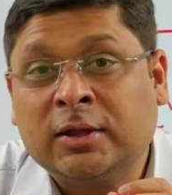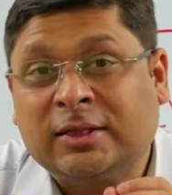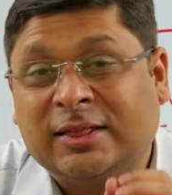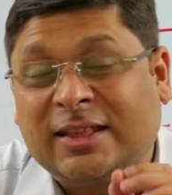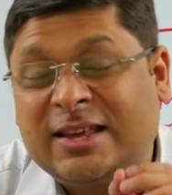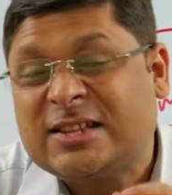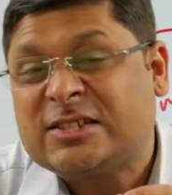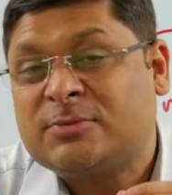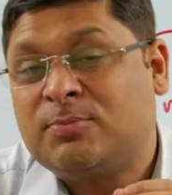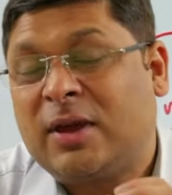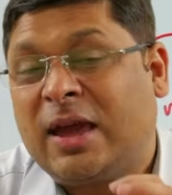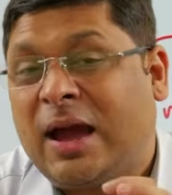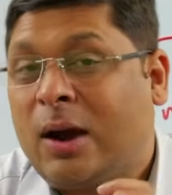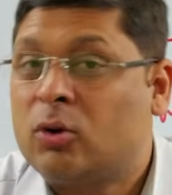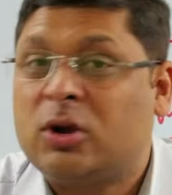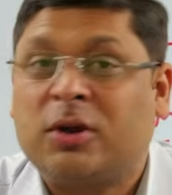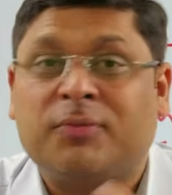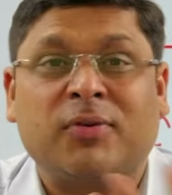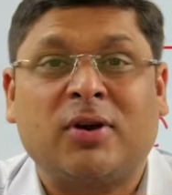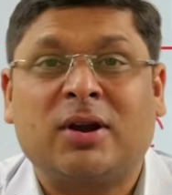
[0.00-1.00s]
These may
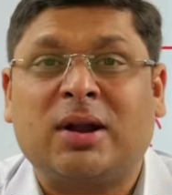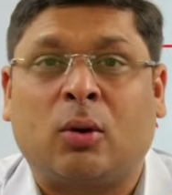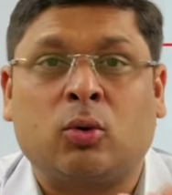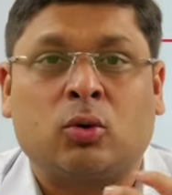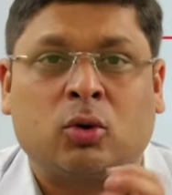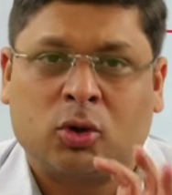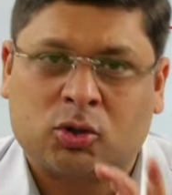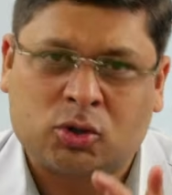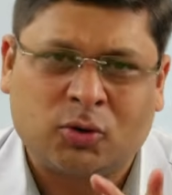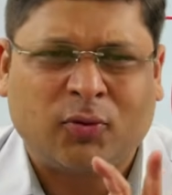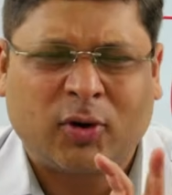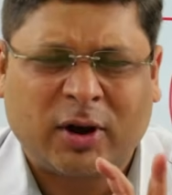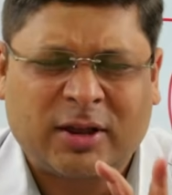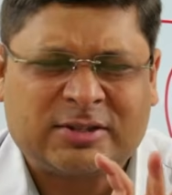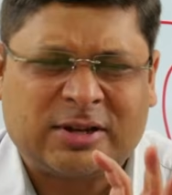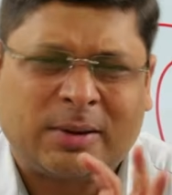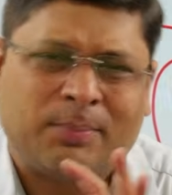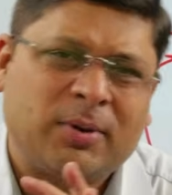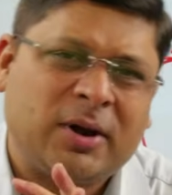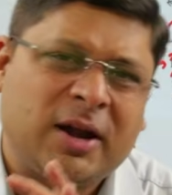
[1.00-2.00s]
have different outlooks. So for
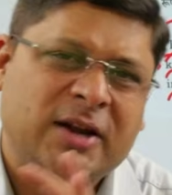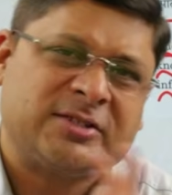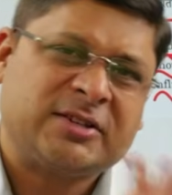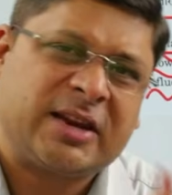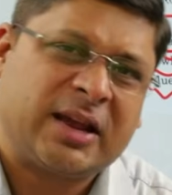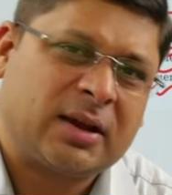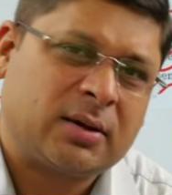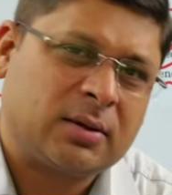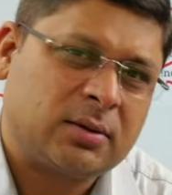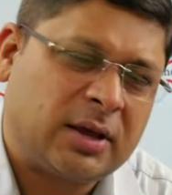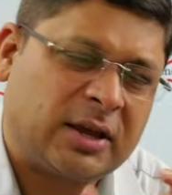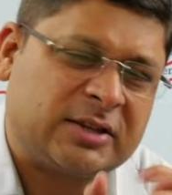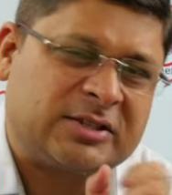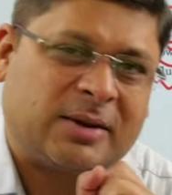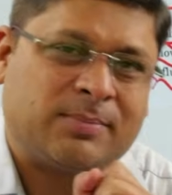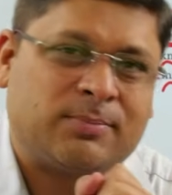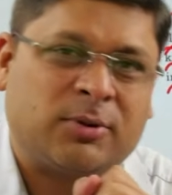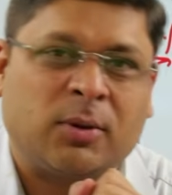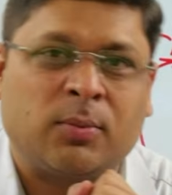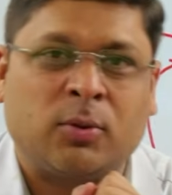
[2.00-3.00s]
example, let's take
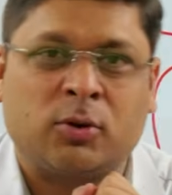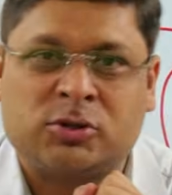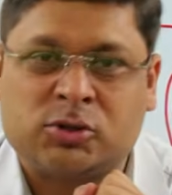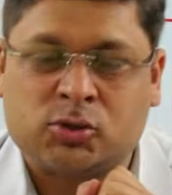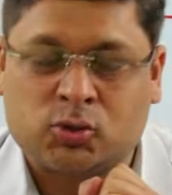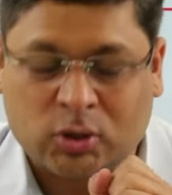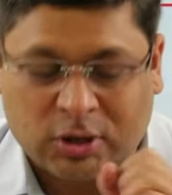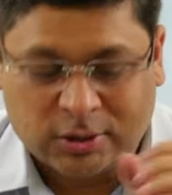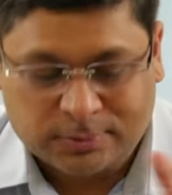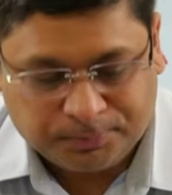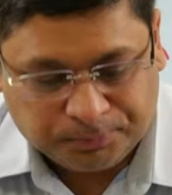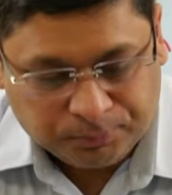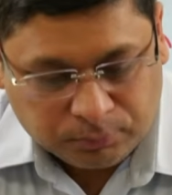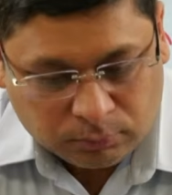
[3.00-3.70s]
example of Rishi Sunak.